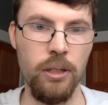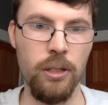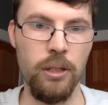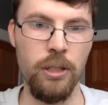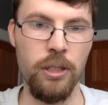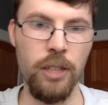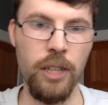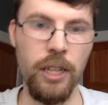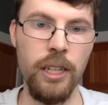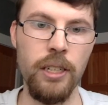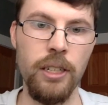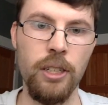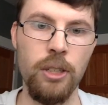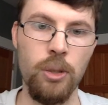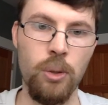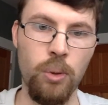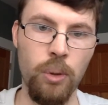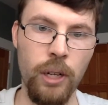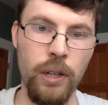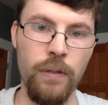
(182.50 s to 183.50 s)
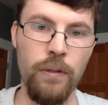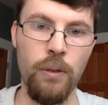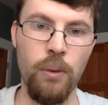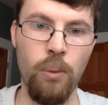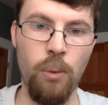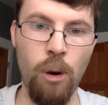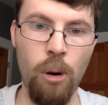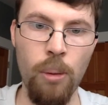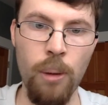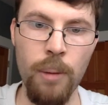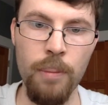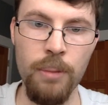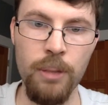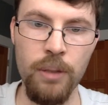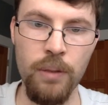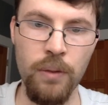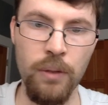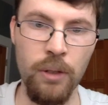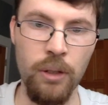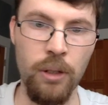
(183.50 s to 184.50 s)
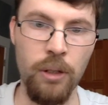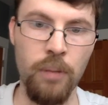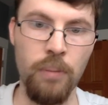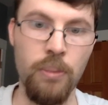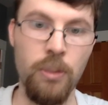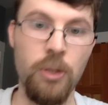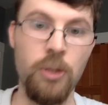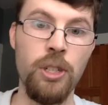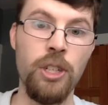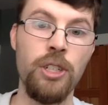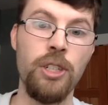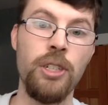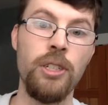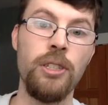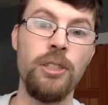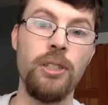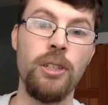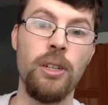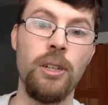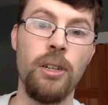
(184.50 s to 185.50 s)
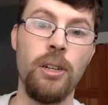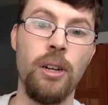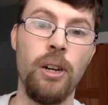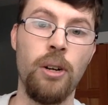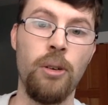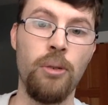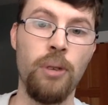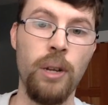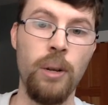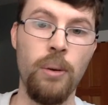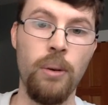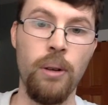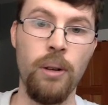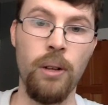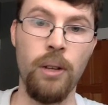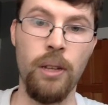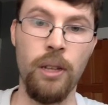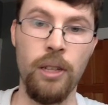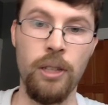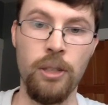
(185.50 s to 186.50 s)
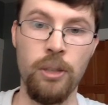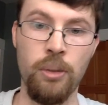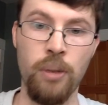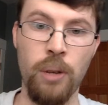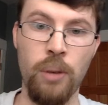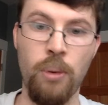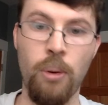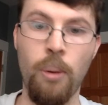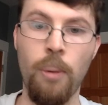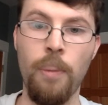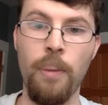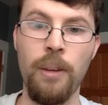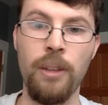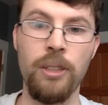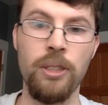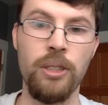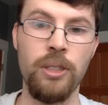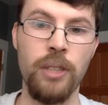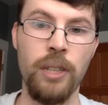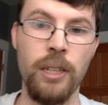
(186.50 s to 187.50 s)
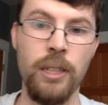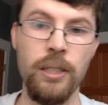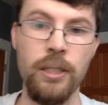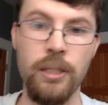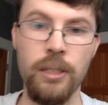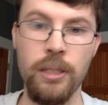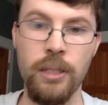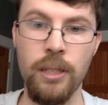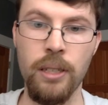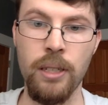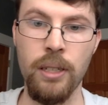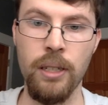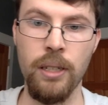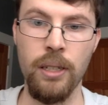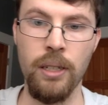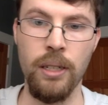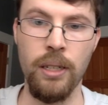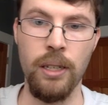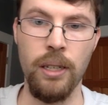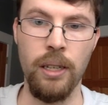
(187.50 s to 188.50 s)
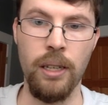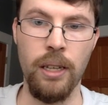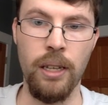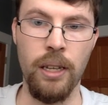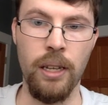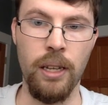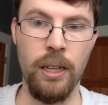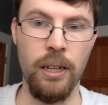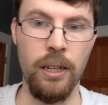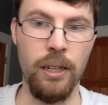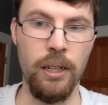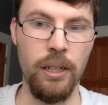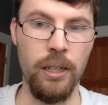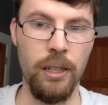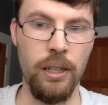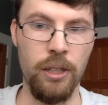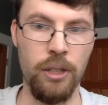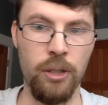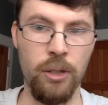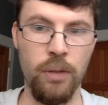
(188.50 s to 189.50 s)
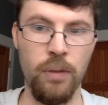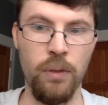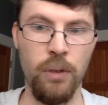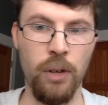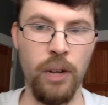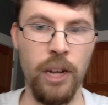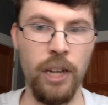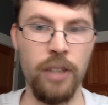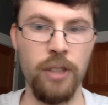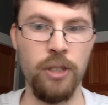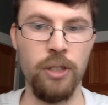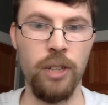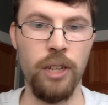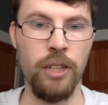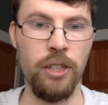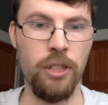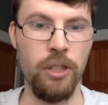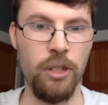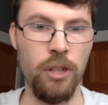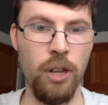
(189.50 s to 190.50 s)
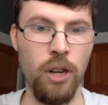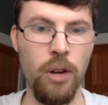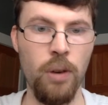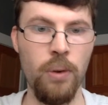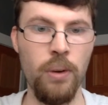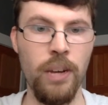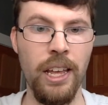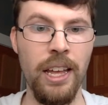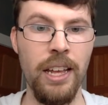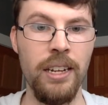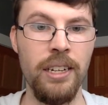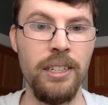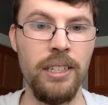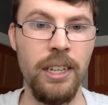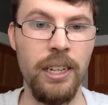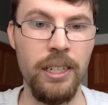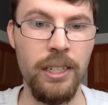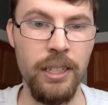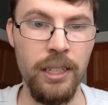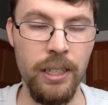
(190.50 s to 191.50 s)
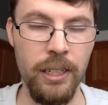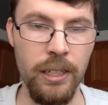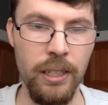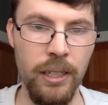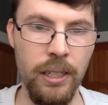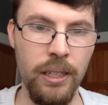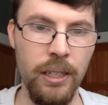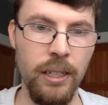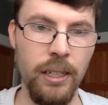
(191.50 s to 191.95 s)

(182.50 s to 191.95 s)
Second, it's great for warm-ups for musicians. It's a great warm-up exercise, and it's good for exercising tone and technique.